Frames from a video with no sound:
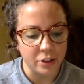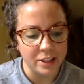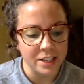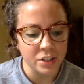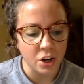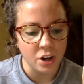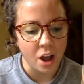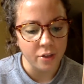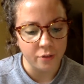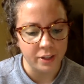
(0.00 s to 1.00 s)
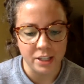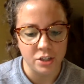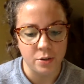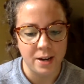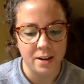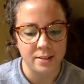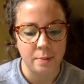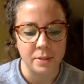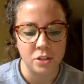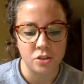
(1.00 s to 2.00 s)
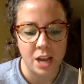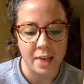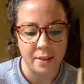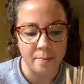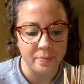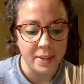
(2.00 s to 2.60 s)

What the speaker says: these are not the real issue here, said Mrs. Chatham.